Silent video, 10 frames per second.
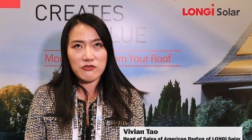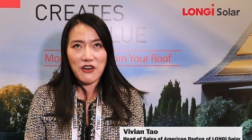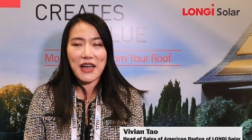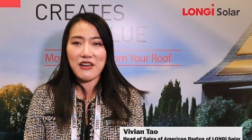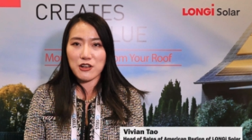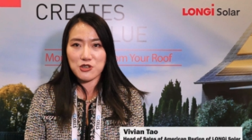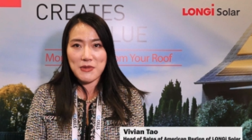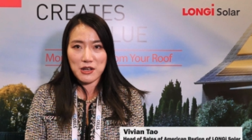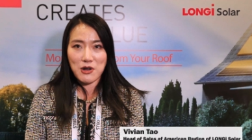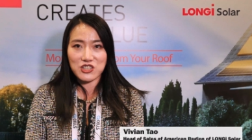500
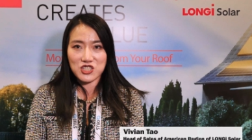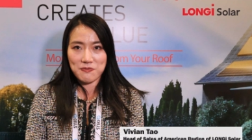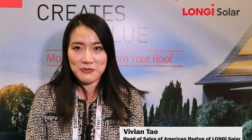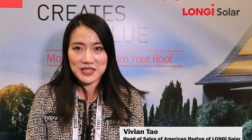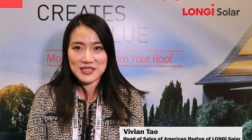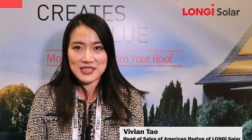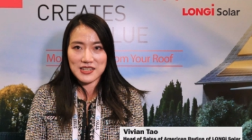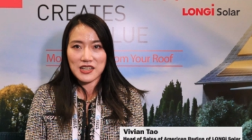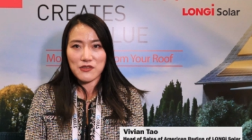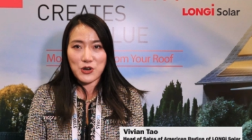megawatt shipments
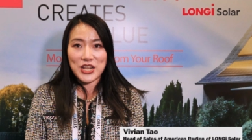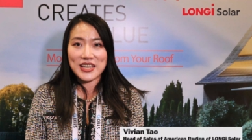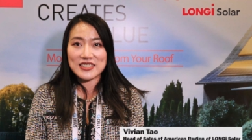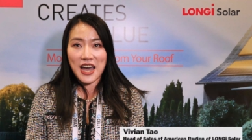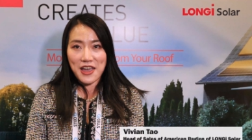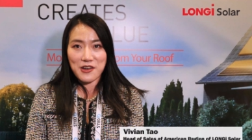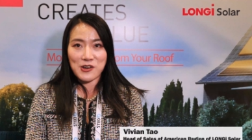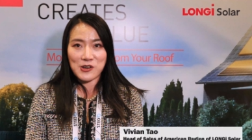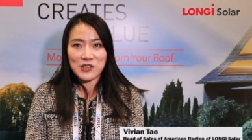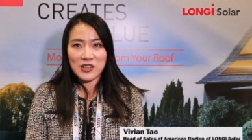for the
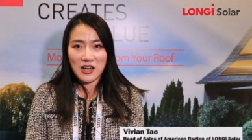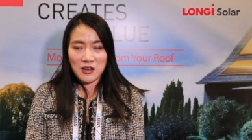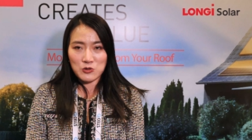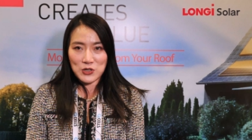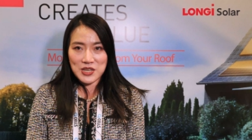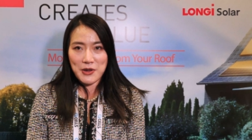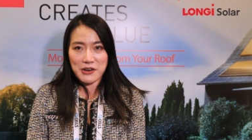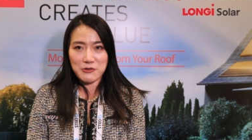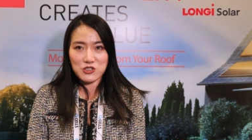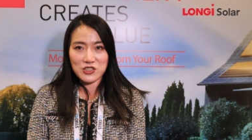entire uh, North
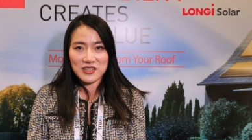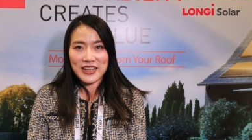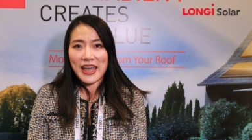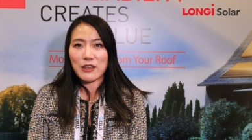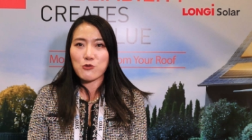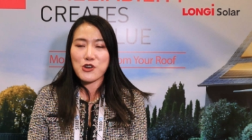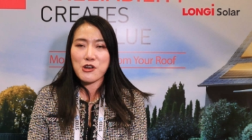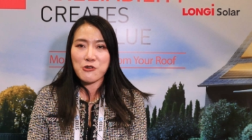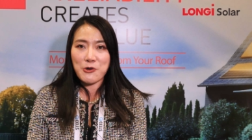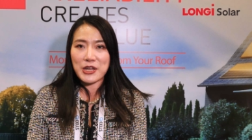American region. And
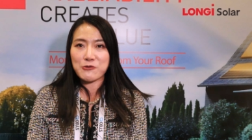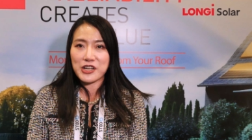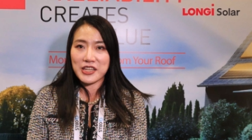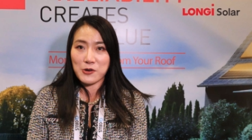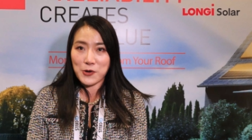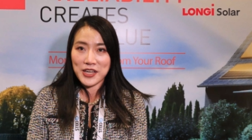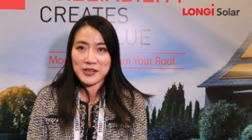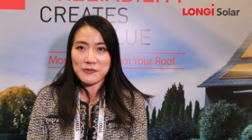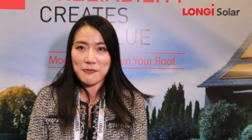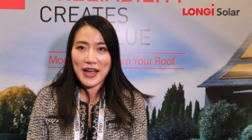we're going really quick.
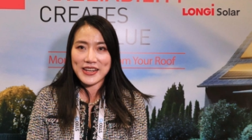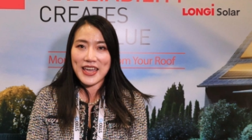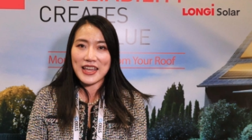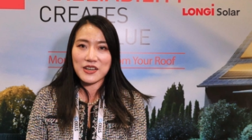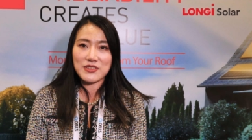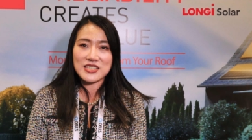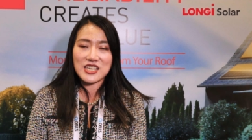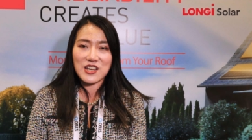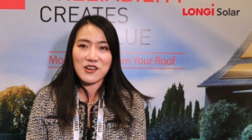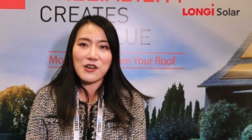By the end of this
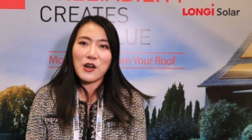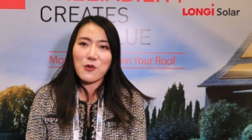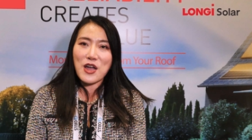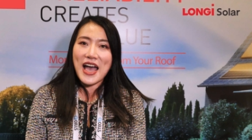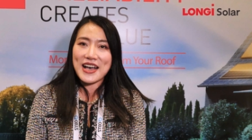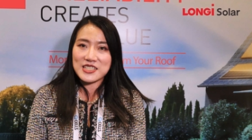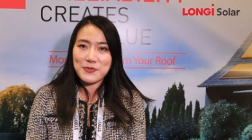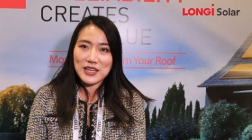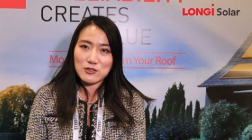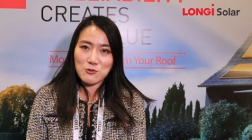year, we are
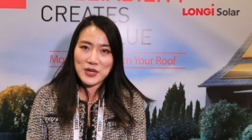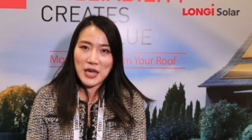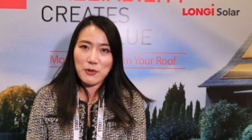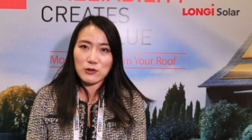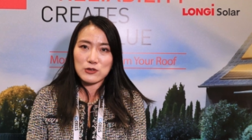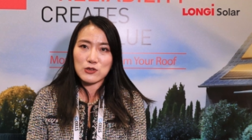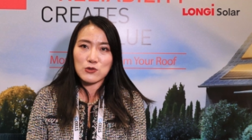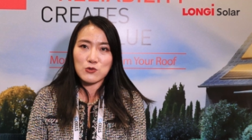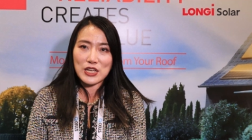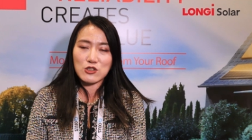estimated to be able
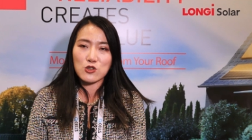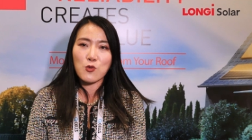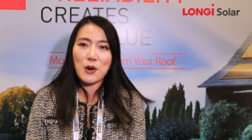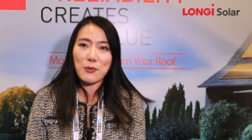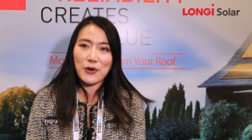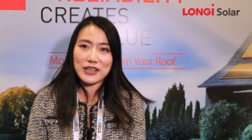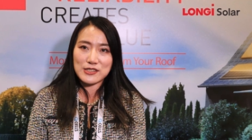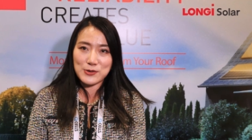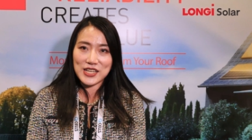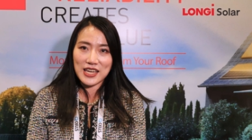to reach to 1.3
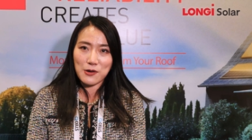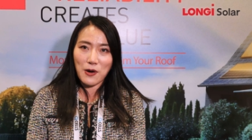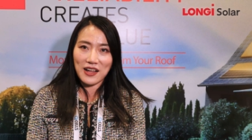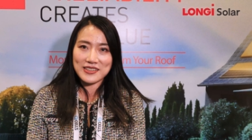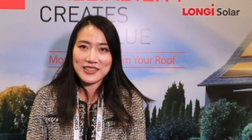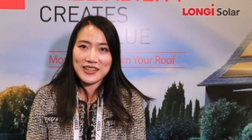gigawatt.